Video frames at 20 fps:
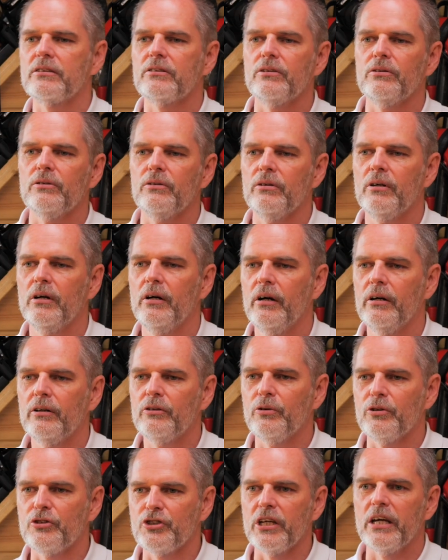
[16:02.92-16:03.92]
to
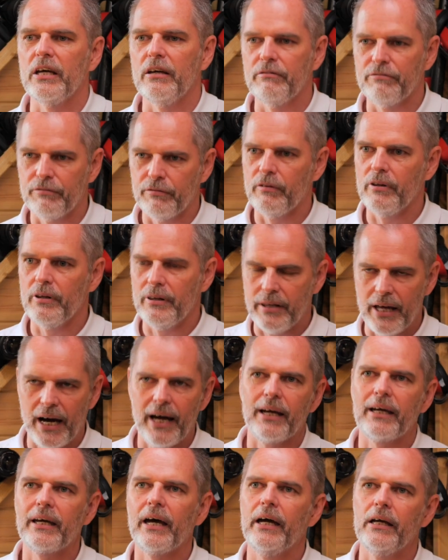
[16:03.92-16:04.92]
achieve
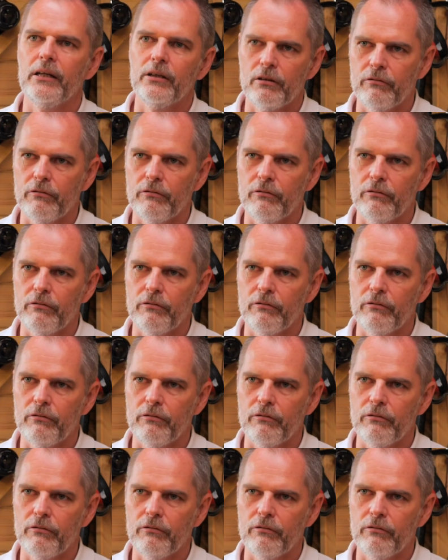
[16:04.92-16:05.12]
that kind